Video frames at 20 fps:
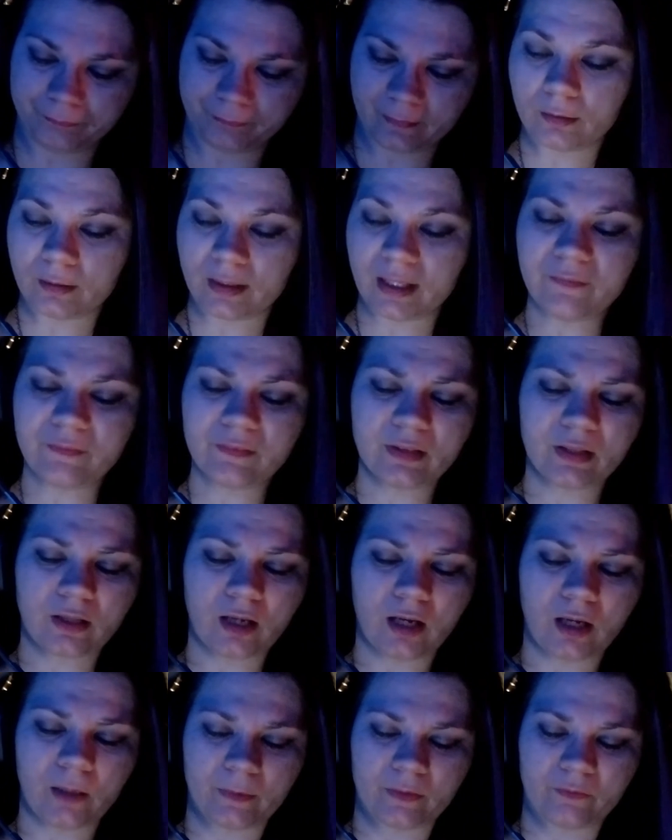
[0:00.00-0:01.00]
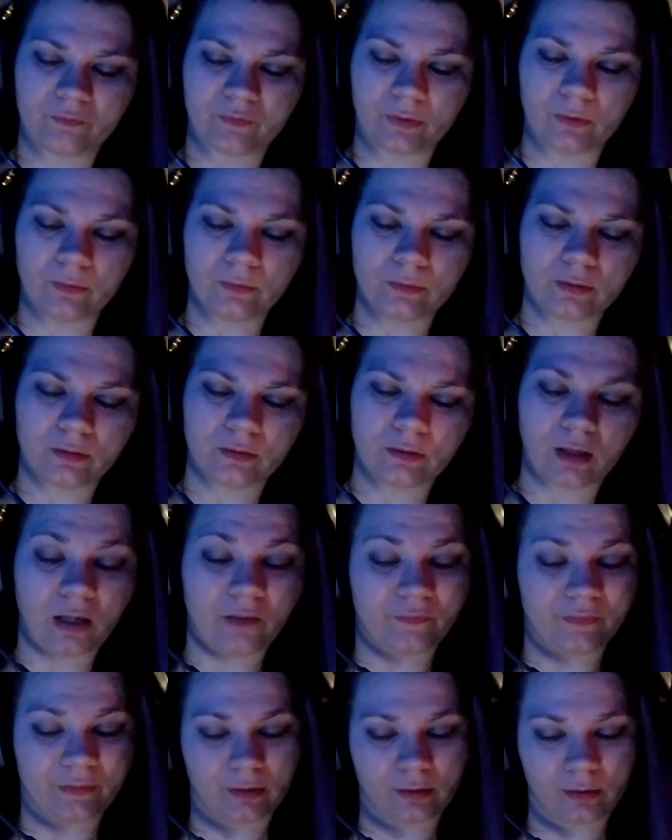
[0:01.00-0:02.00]
Even the common folk,
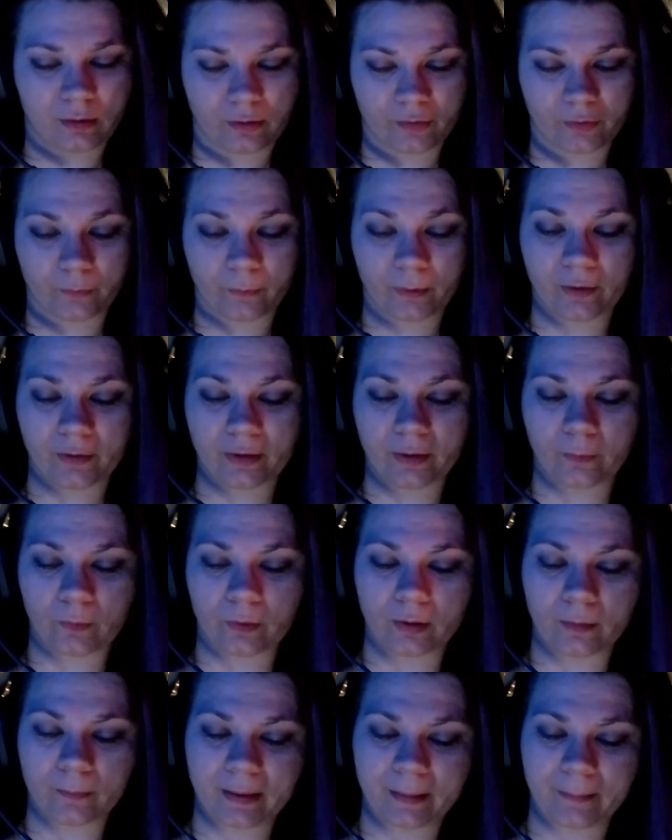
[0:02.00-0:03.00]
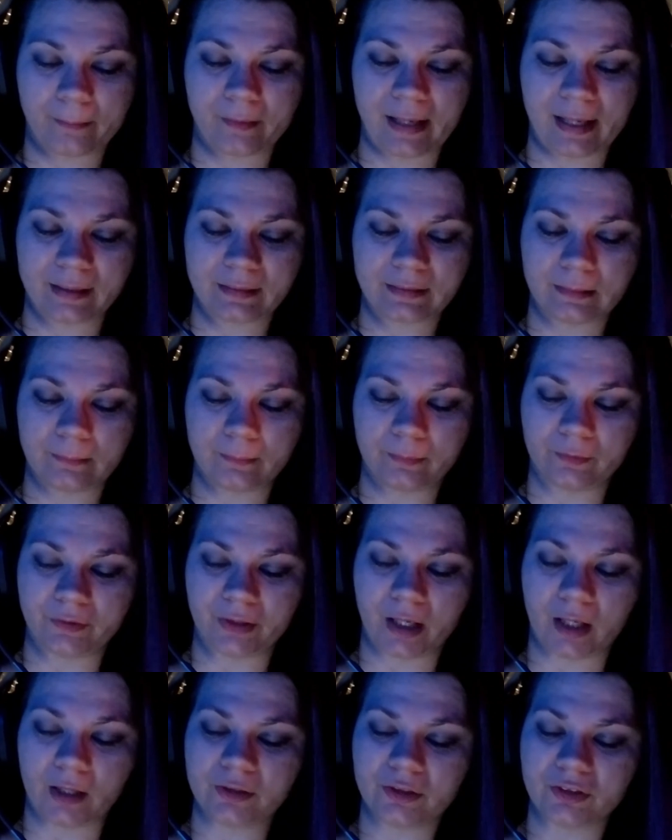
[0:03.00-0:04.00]
often called the weary-worn by Black Temple
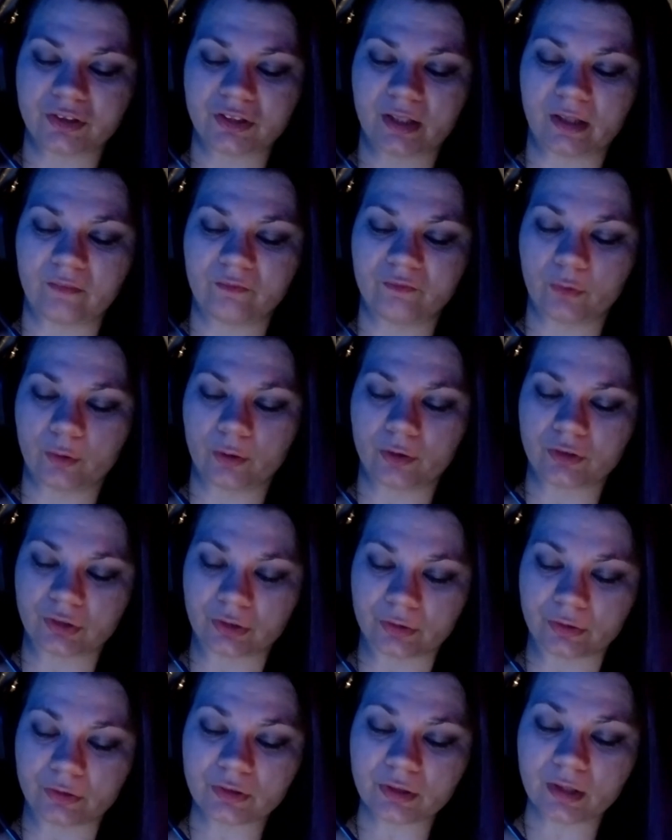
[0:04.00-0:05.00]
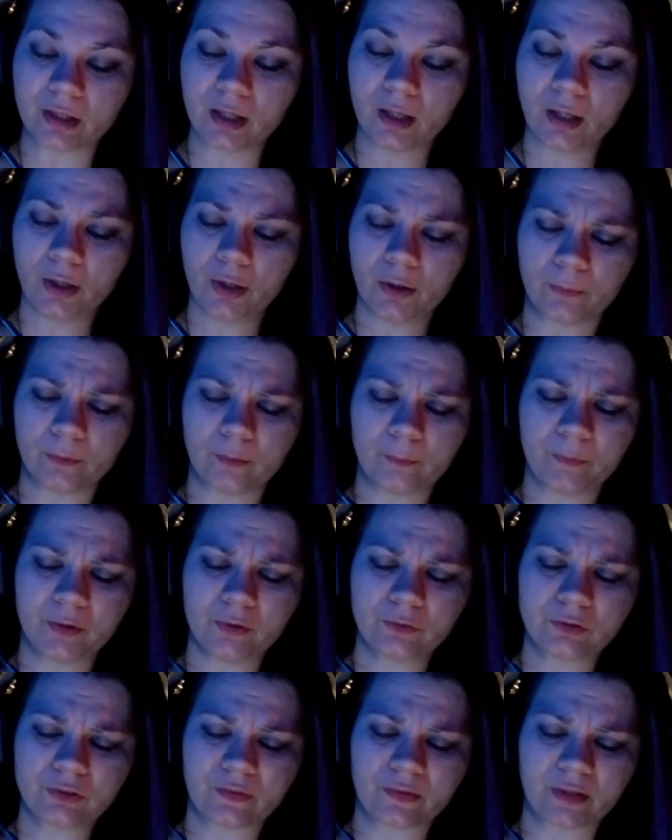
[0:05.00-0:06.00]
doctors and enforcers,
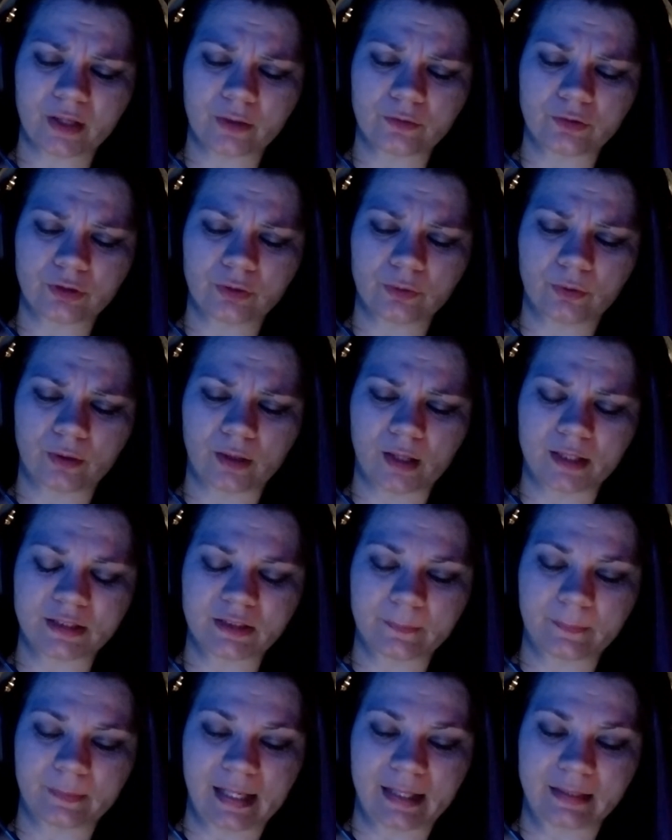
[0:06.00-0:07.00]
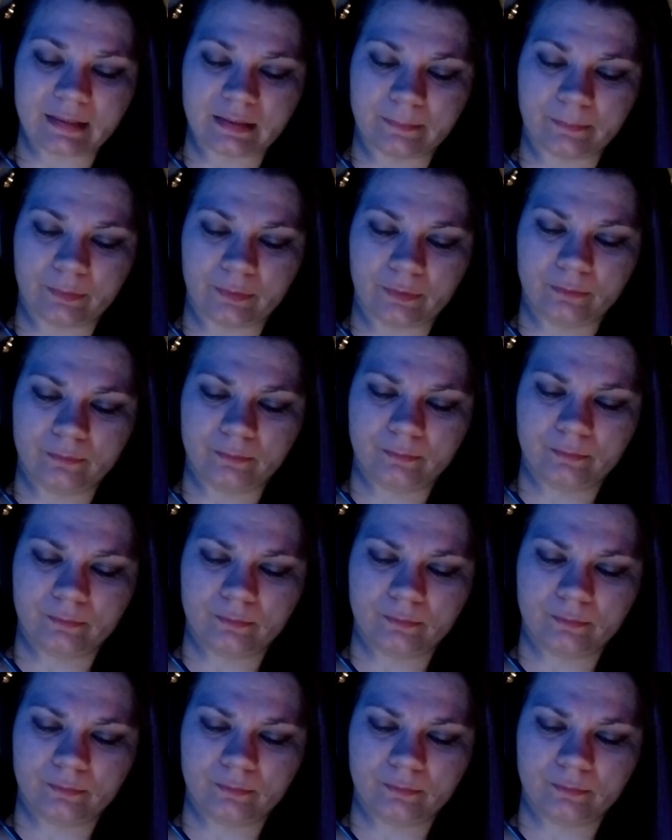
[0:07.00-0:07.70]
rebuked those who crossed Black Temple.